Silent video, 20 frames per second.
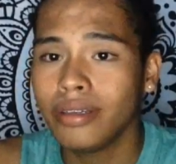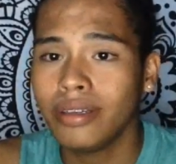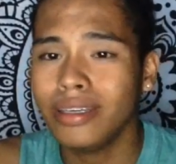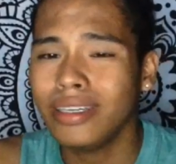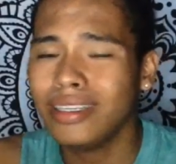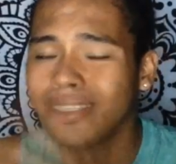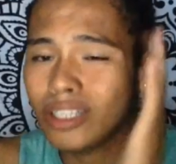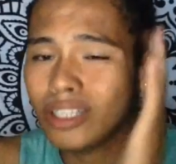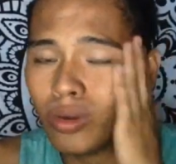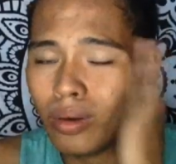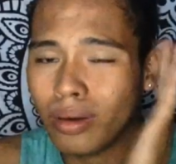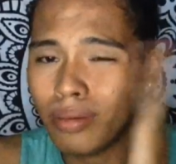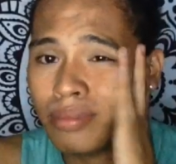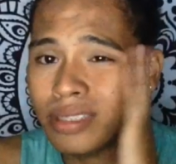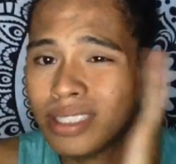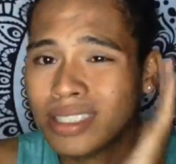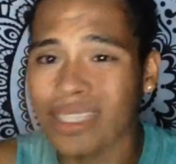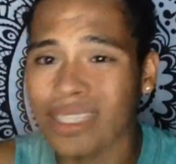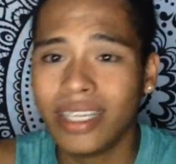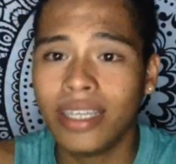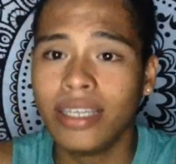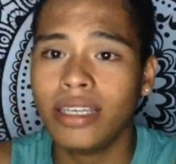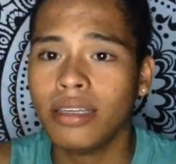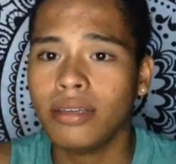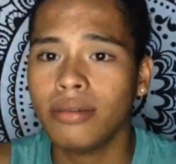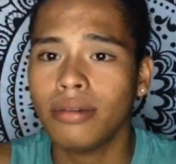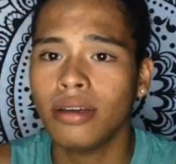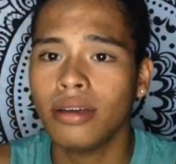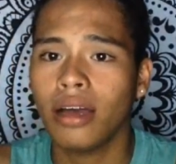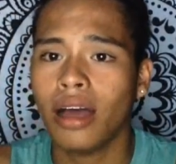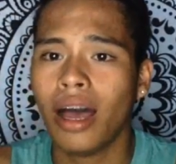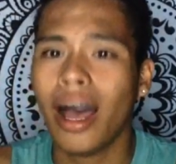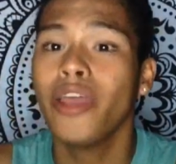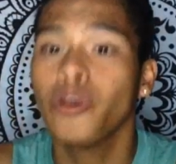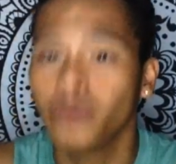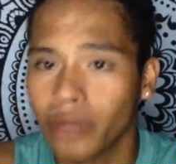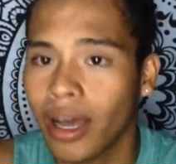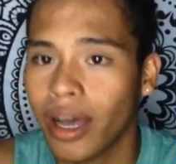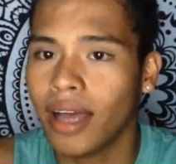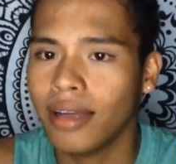hindi ko pastay.
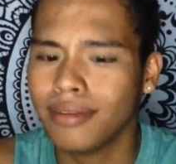Ayun na